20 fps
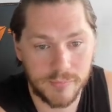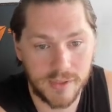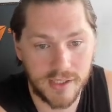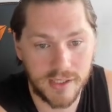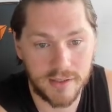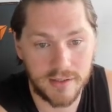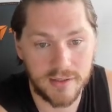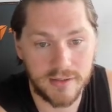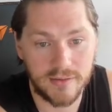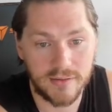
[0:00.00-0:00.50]

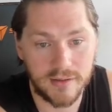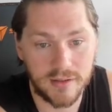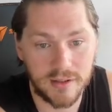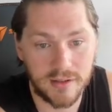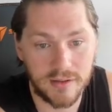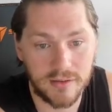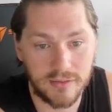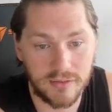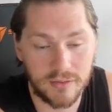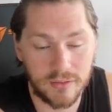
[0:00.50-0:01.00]
Man, this thing
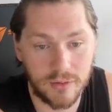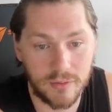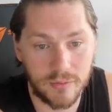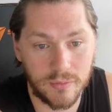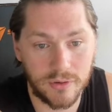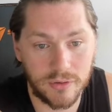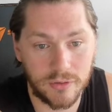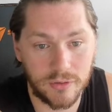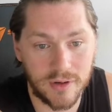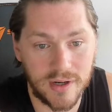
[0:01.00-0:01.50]
is
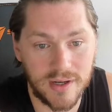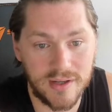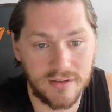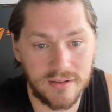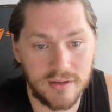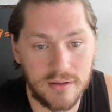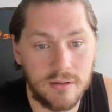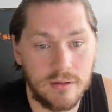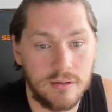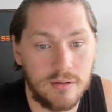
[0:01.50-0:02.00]
going
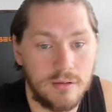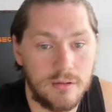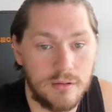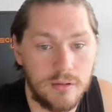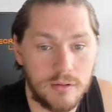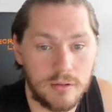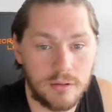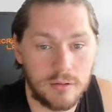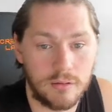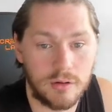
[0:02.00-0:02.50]
crazy.
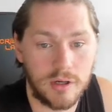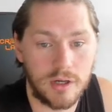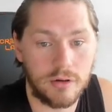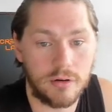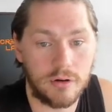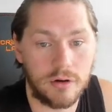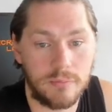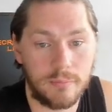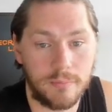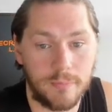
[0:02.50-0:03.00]
Create
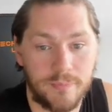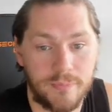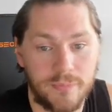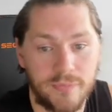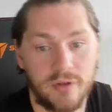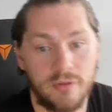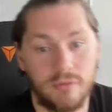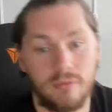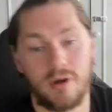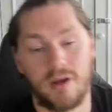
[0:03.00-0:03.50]
your own.
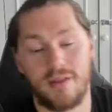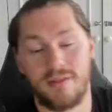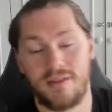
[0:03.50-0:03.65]
Right,